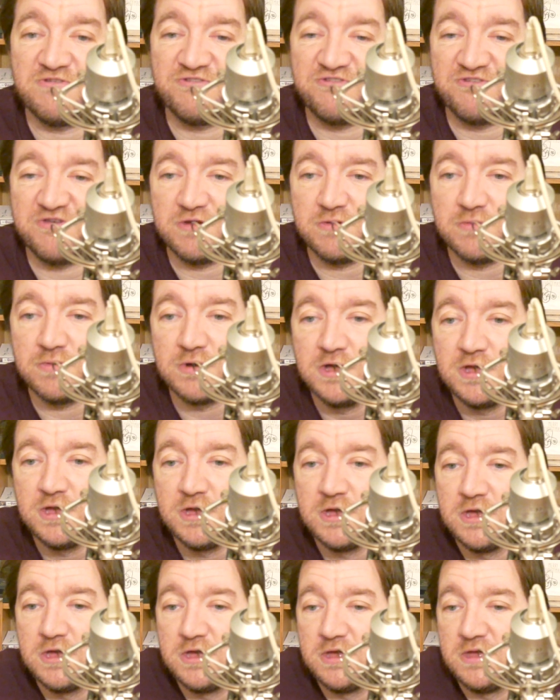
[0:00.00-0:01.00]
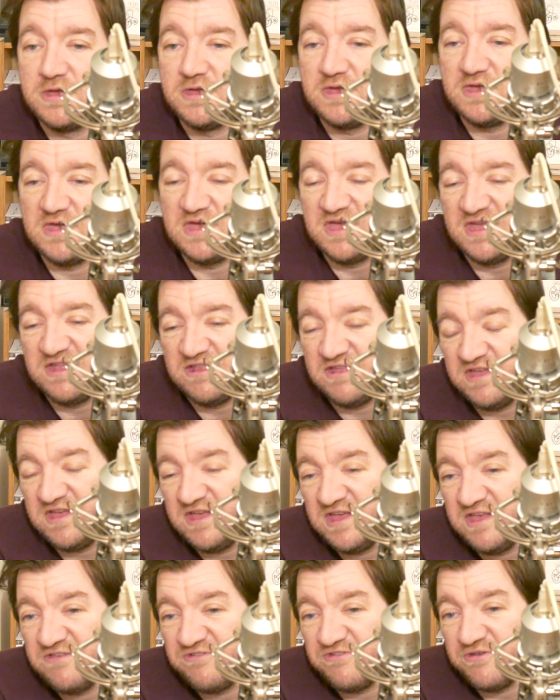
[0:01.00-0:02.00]
So it
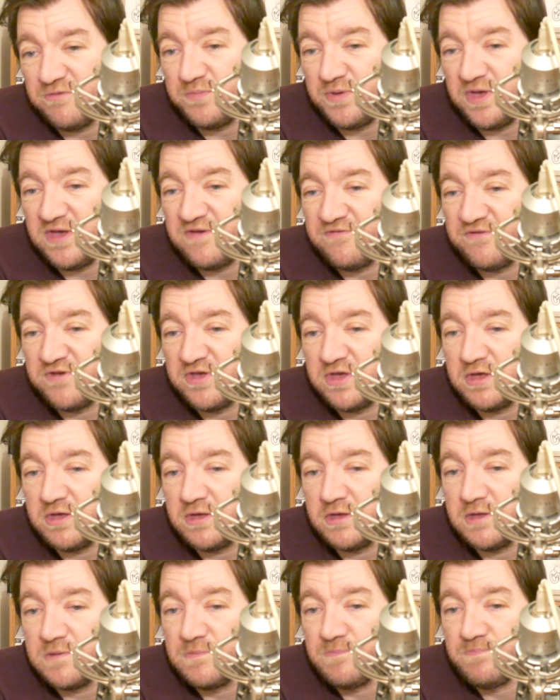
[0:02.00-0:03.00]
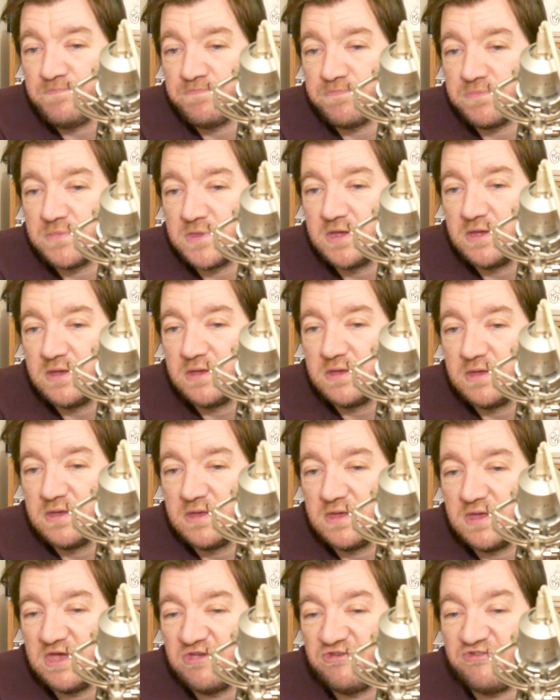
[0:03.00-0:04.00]
is a bit of a
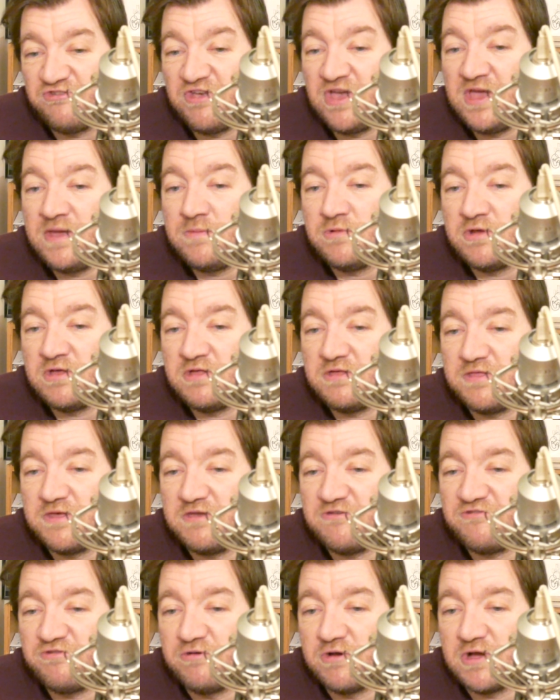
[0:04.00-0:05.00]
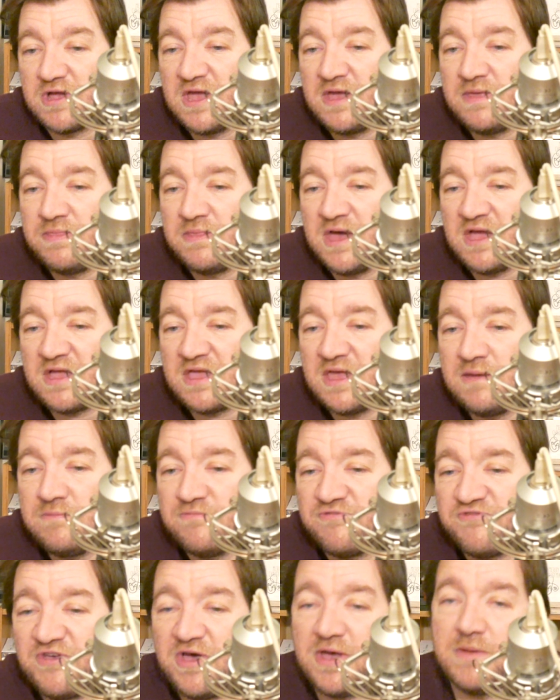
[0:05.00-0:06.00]
shame, really, that he's not getting that game
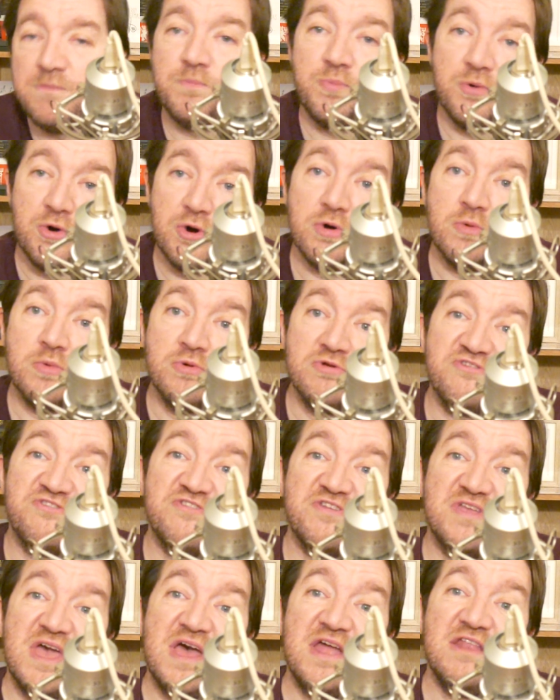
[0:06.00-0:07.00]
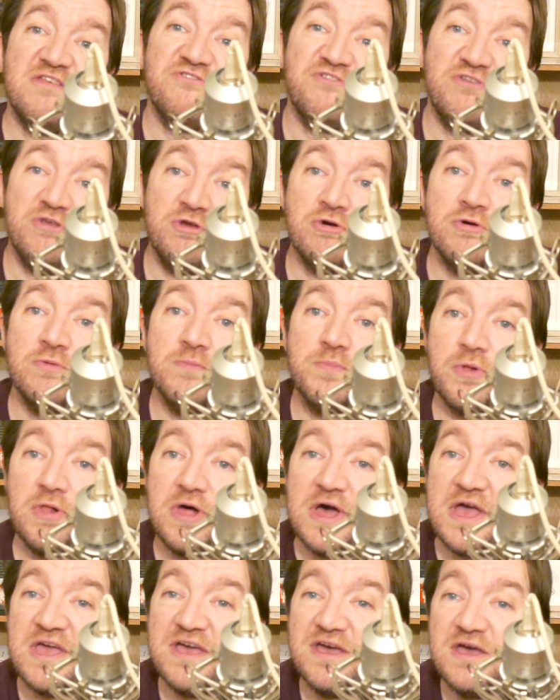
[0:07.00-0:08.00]
time. But once again, he's a young
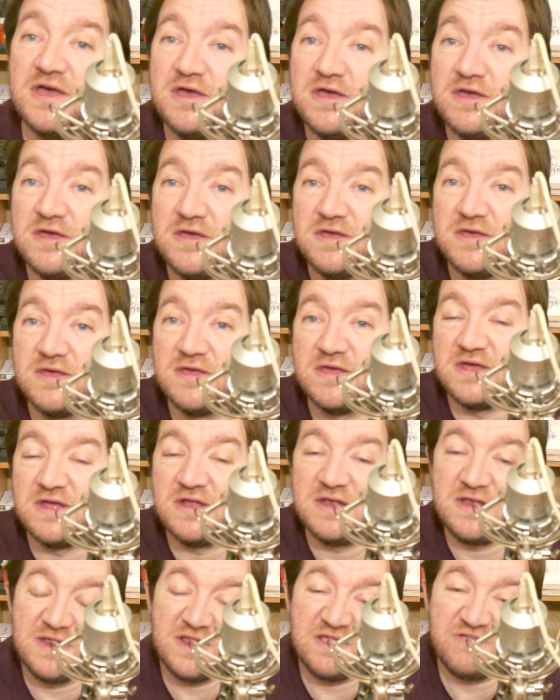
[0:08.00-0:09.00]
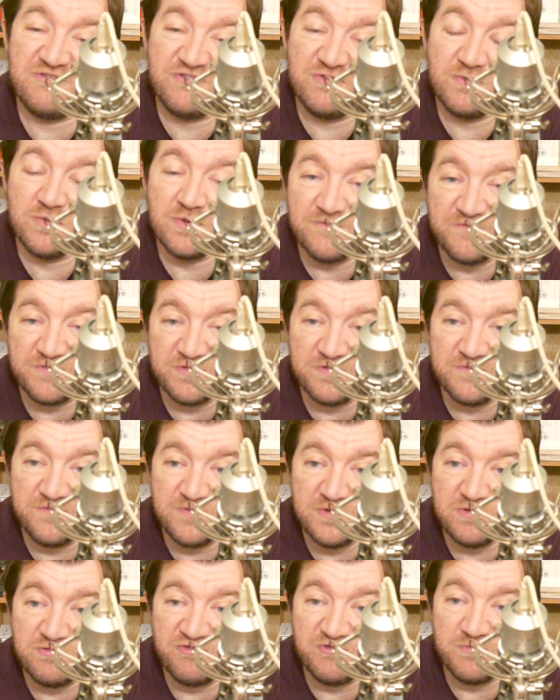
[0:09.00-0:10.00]
player, and is he one for the
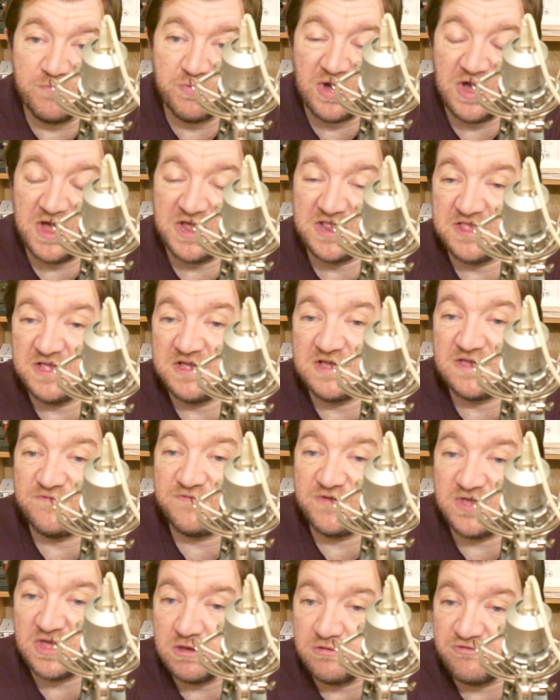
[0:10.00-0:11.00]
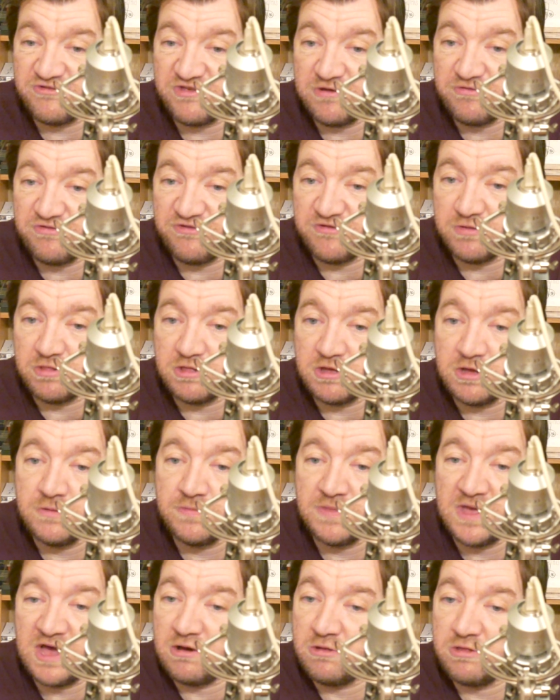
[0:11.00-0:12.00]
future? But I think if he goes out on loan,
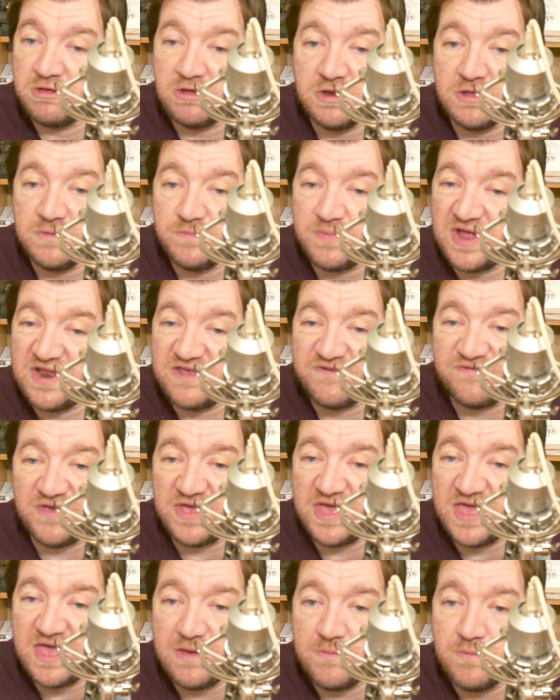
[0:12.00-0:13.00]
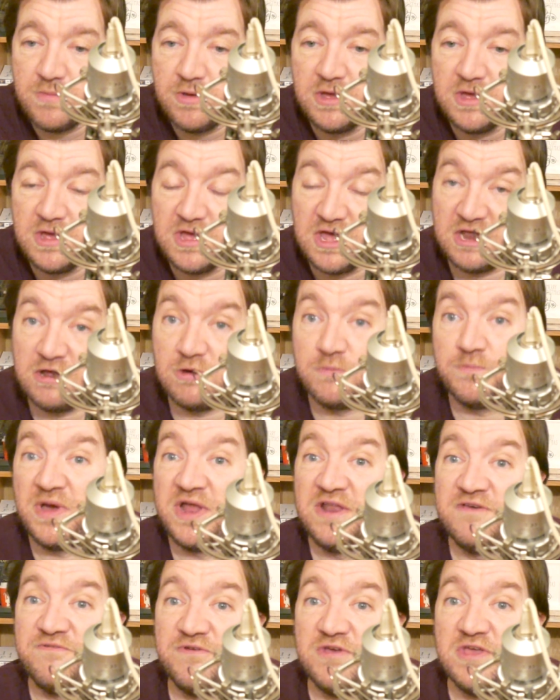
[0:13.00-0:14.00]
that'll only benefit him, and it'll
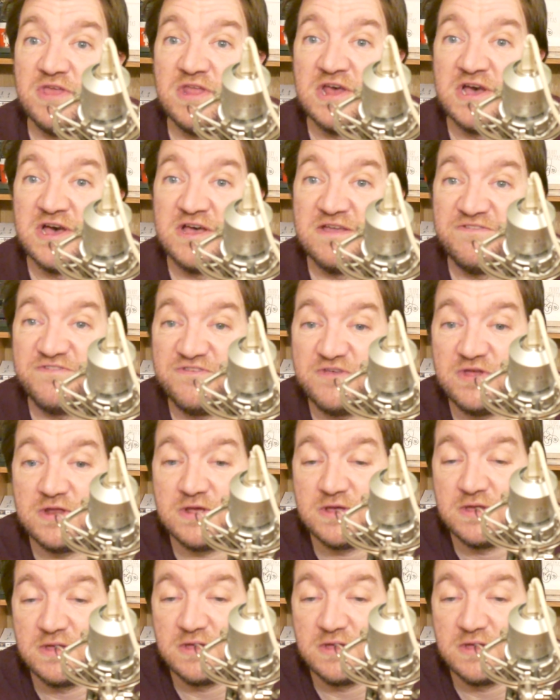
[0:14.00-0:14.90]
benefit United.